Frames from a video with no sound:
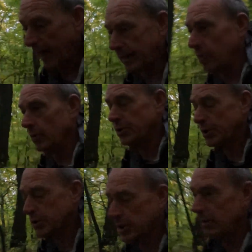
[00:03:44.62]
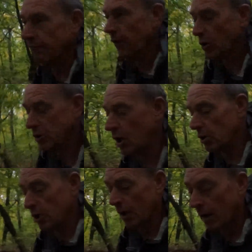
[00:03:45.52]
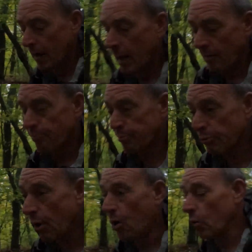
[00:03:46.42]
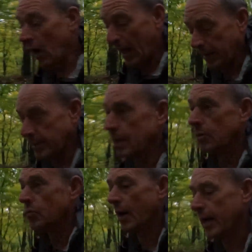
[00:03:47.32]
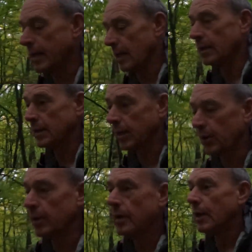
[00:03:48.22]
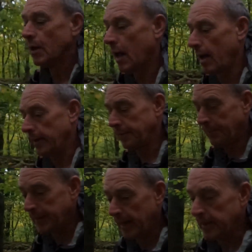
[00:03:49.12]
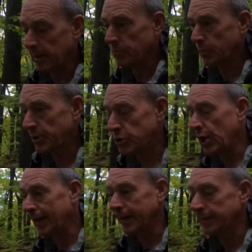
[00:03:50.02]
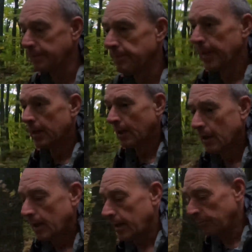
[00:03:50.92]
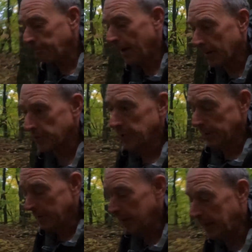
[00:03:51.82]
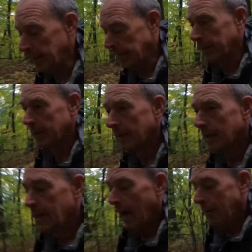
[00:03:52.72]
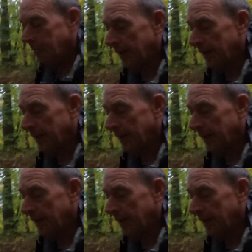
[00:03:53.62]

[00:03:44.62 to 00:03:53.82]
that, which is the Frogg Toggs Pro Light rain gear line. Again, comes with a jacket and pants in the kit. I